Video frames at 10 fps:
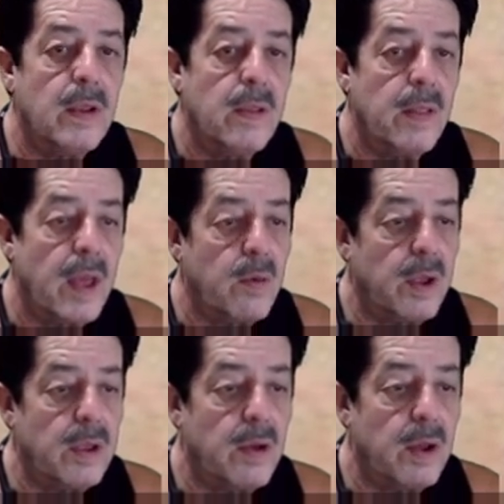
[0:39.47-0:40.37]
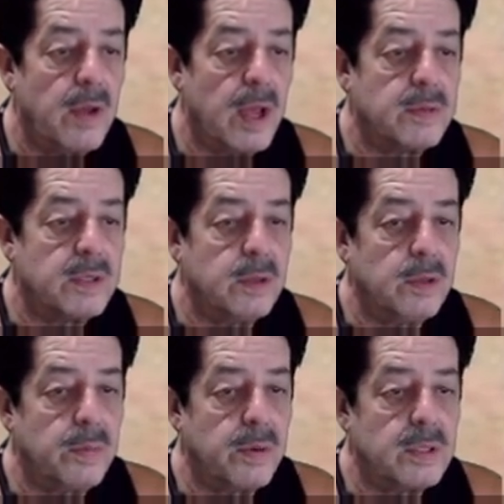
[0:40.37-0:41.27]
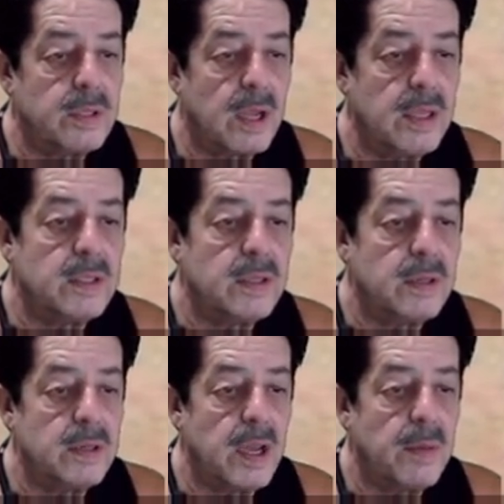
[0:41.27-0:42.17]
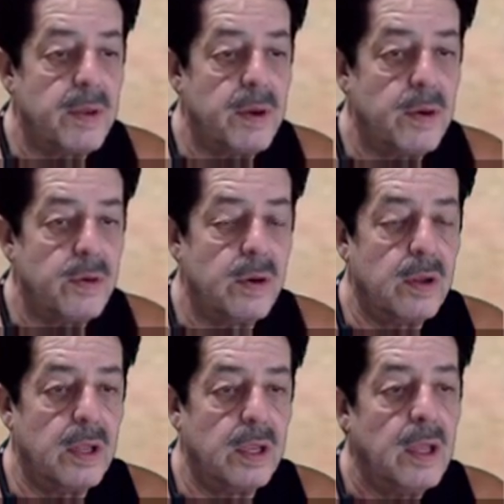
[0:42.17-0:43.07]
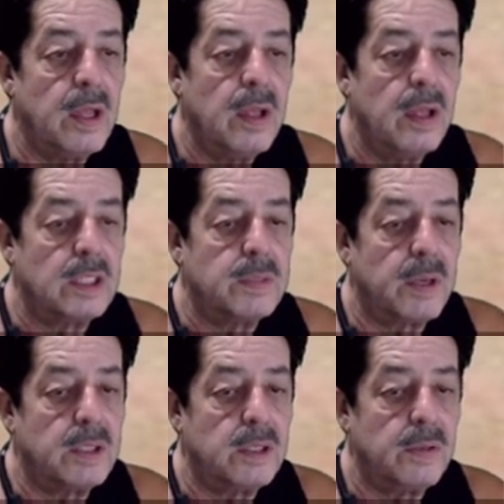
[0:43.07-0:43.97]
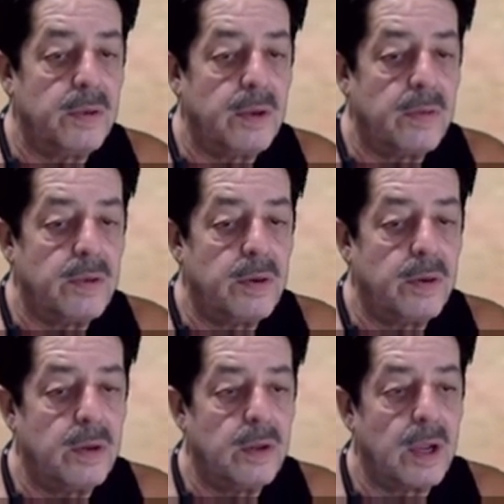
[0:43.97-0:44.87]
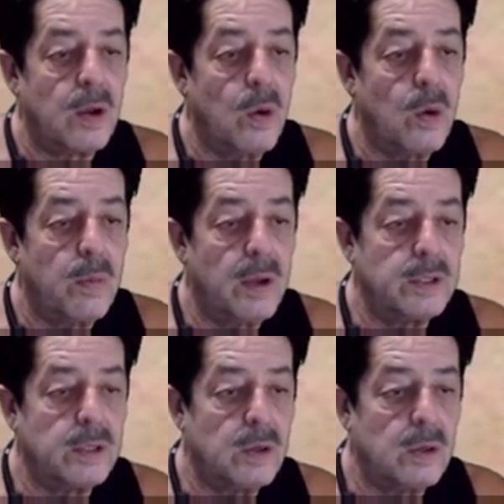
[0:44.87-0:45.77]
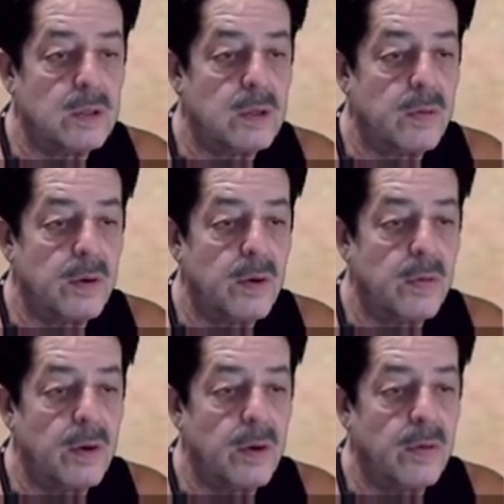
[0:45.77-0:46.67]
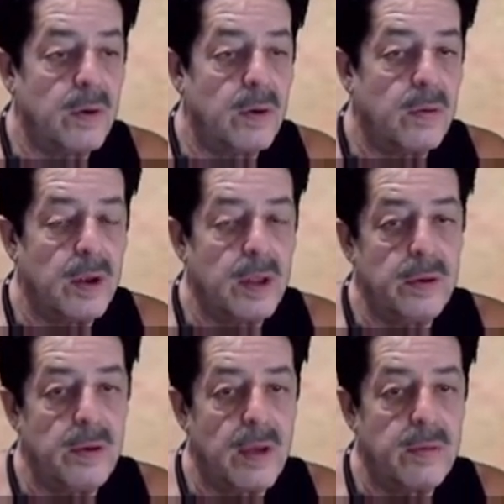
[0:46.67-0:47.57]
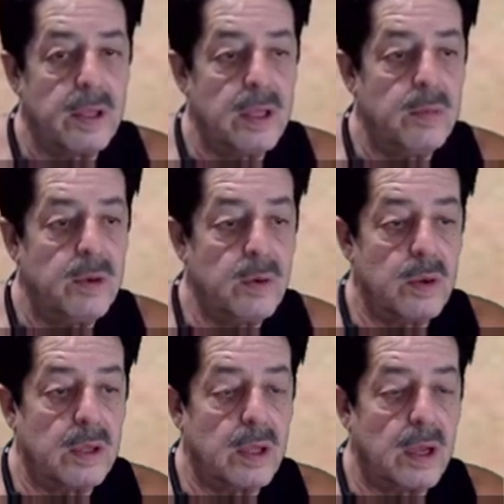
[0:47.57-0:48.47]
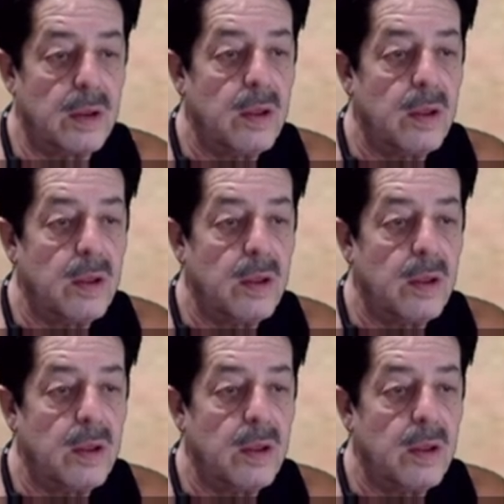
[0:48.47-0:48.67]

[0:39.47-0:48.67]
That way you have absolute precise depth in your drilling, especially if you have to drill like a whole bunch of holes over and over and over and over, and you have to keep doing that.